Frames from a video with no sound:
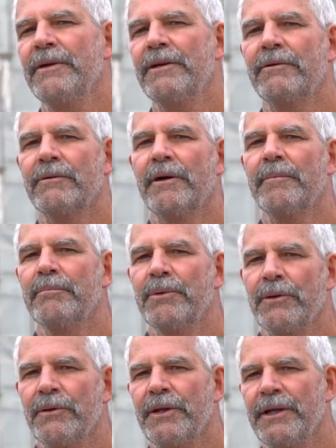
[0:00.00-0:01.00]
we grew up
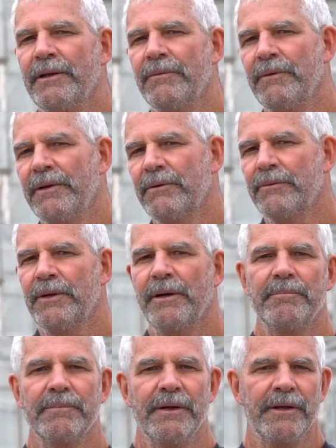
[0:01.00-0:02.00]
building, and we grew
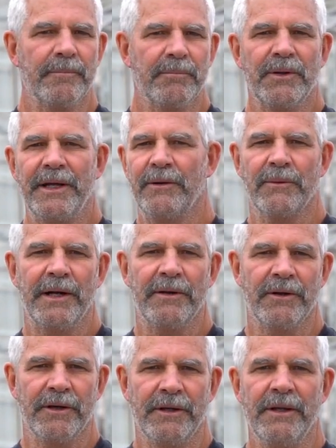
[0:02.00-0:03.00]
up kind of playing
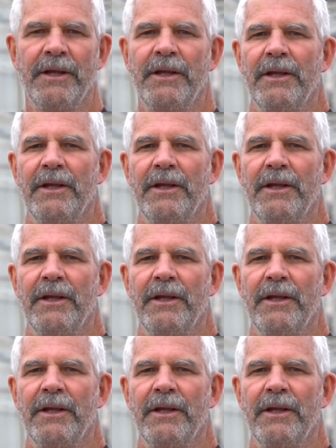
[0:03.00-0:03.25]
around on.